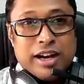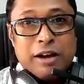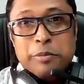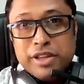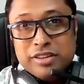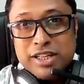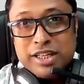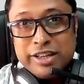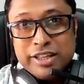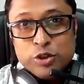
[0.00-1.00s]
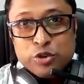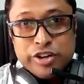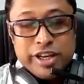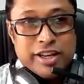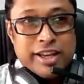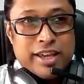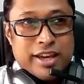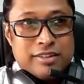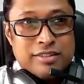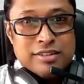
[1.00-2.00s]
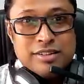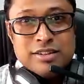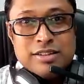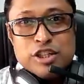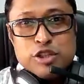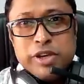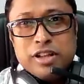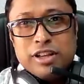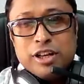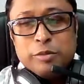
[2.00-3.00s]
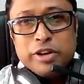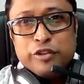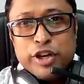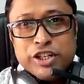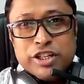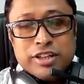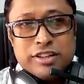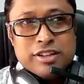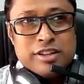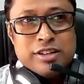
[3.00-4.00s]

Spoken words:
I've been there in Ukraine. I can speak a little bit of Russian.